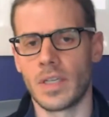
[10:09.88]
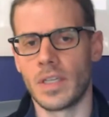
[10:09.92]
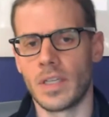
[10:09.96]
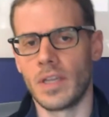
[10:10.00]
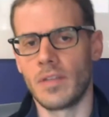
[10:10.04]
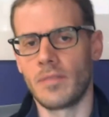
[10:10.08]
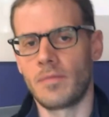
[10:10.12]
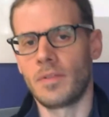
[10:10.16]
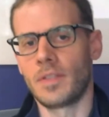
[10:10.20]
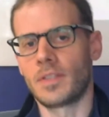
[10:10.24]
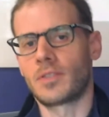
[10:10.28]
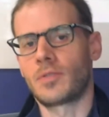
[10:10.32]
And
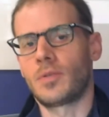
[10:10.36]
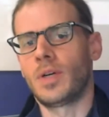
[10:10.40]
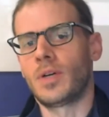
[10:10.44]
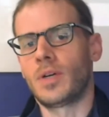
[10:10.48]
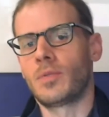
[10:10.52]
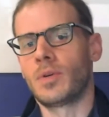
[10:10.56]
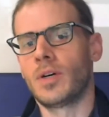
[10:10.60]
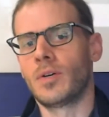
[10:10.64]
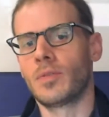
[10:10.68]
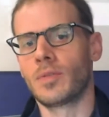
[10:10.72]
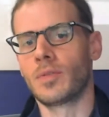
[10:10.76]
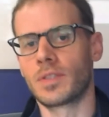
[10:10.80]
that fits
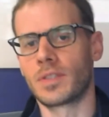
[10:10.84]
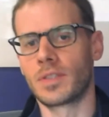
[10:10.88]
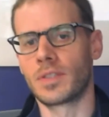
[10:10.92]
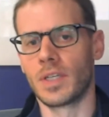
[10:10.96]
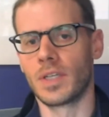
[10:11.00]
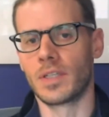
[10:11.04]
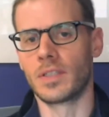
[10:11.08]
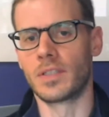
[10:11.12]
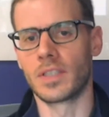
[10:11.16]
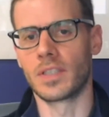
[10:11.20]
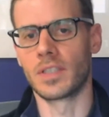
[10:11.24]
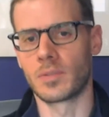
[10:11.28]
quite well with
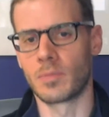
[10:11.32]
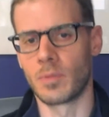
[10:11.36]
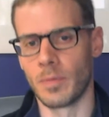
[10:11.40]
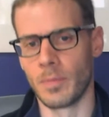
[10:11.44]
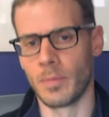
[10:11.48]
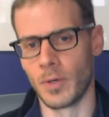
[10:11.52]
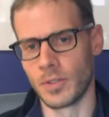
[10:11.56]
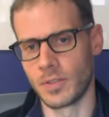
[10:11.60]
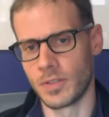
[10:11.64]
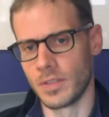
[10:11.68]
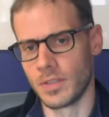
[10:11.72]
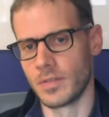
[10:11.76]
Dick's
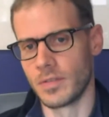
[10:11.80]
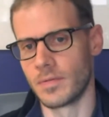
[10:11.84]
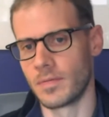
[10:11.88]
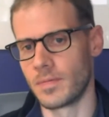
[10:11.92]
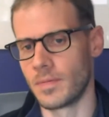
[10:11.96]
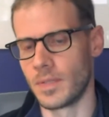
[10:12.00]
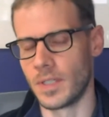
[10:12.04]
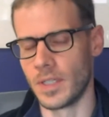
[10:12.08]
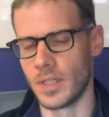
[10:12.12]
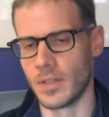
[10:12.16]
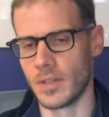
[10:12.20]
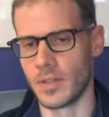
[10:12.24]
promotion of,
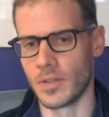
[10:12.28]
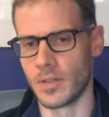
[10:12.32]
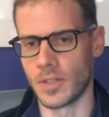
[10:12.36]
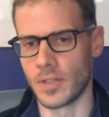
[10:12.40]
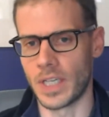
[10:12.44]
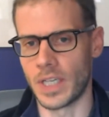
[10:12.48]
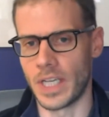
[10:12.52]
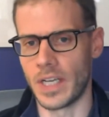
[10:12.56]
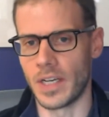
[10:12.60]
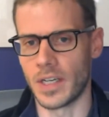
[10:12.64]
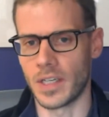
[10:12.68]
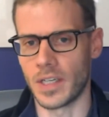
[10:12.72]
an
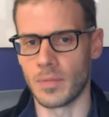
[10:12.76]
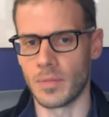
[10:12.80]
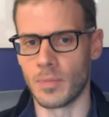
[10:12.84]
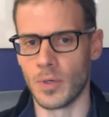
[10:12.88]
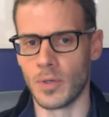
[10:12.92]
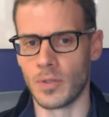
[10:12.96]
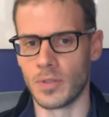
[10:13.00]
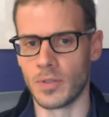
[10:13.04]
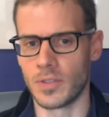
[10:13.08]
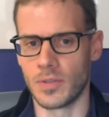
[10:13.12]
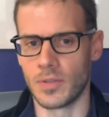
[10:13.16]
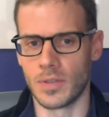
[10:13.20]
organic
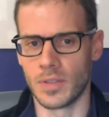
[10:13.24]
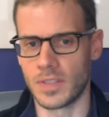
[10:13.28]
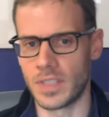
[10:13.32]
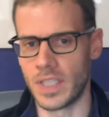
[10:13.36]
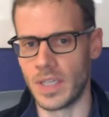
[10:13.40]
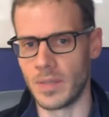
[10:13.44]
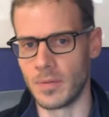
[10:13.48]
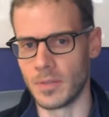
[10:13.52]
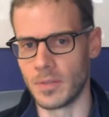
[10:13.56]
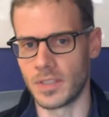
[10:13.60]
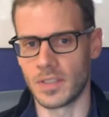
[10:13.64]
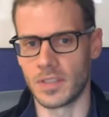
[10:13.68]
approach to
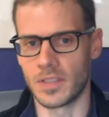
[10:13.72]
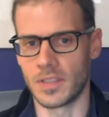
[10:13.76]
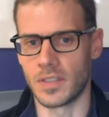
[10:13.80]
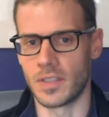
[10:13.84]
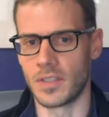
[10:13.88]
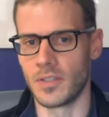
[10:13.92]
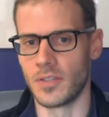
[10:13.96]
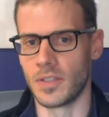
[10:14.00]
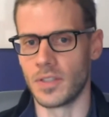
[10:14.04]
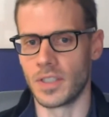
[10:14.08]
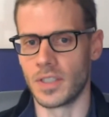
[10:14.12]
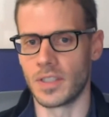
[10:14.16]
establishing
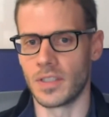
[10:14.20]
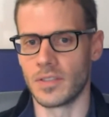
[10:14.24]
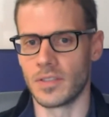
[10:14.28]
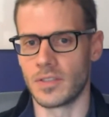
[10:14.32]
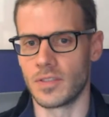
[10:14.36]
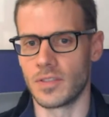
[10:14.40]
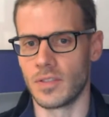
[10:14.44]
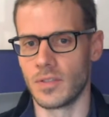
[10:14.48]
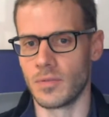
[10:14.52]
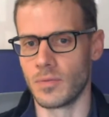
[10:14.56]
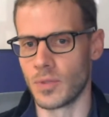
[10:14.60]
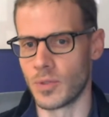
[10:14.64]
security
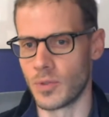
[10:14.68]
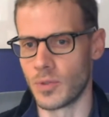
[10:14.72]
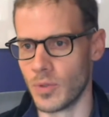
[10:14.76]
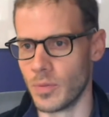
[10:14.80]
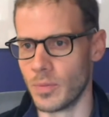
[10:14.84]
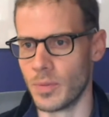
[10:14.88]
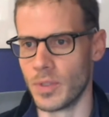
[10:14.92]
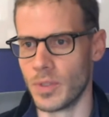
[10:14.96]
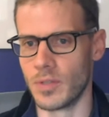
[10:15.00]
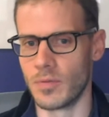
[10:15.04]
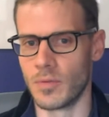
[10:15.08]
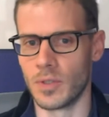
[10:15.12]
culture, the
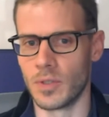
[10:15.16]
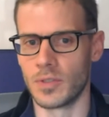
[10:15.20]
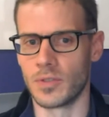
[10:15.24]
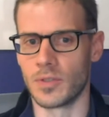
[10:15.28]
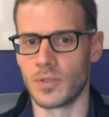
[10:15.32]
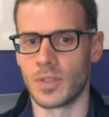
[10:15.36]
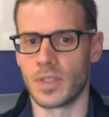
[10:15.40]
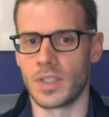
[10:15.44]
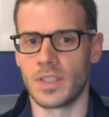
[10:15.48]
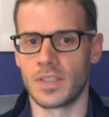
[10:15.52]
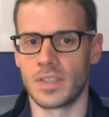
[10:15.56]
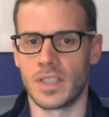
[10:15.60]
recruitment of one's
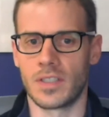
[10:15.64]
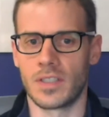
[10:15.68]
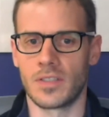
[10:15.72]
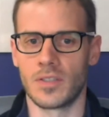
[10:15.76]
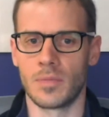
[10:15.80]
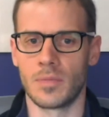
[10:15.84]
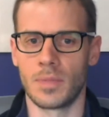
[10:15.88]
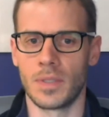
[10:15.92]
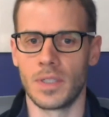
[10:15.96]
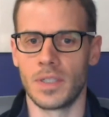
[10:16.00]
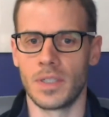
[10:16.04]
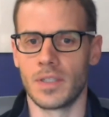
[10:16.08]

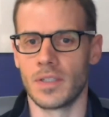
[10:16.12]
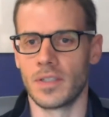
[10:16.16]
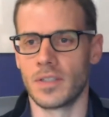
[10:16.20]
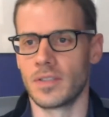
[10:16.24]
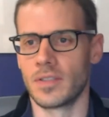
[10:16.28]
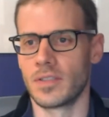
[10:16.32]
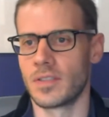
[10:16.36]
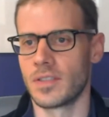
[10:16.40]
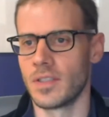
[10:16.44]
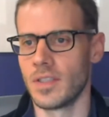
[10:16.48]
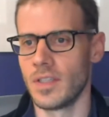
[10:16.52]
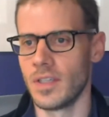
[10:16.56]
organizational
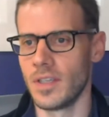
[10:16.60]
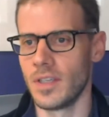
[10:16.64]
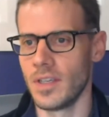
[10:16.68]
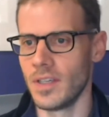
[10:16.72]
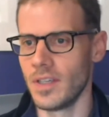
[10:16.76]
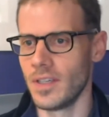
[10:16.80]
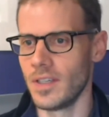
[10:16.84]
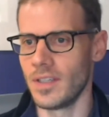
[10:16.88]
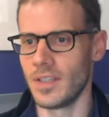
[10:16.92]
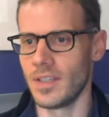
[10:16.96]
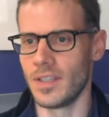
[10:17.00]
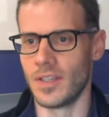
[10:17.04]
peers,
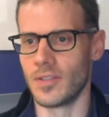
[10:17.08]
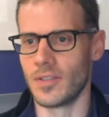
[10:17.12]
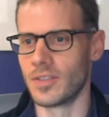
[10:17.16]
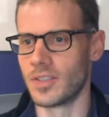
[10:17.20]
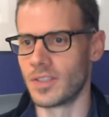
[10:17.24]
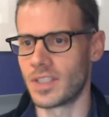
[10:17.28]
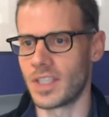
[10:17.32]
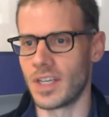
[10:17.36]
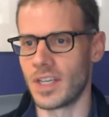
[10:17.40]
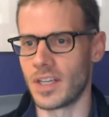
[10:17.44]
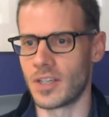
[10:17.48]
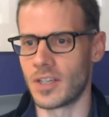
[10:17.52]

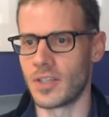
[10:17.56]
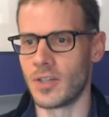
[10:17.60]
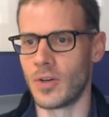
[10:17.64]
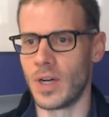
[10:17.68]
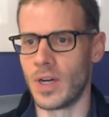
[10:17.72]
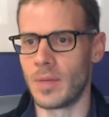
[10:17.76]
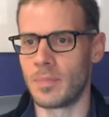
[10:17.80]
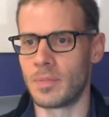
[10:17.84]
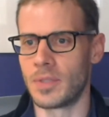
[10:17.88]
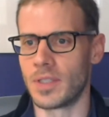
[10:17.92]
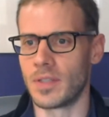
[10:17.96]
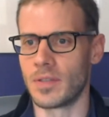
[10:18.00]
just kind of
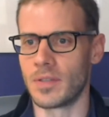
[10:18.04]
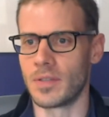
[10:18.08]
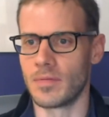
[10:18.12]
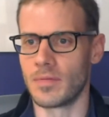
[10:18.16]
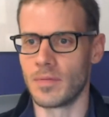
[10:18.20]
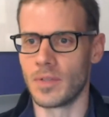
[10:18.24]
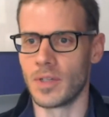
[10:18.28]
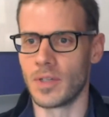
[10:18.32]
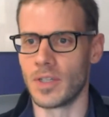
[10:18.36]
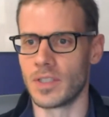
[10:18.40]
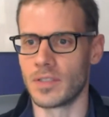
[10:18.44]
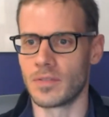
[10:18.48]

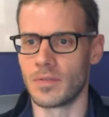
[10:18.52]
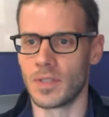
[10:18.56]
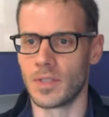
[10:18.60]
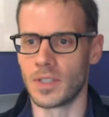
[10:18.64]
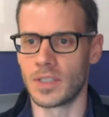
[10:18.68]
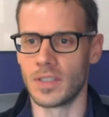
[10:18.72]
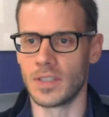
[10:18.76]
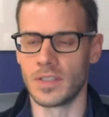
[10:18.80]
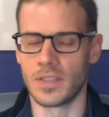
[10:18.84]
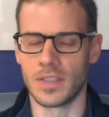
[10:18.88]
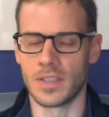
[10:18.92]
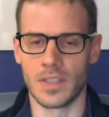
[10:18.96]
co-opting various
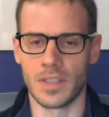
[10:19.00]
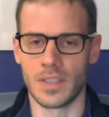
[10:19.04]
functions.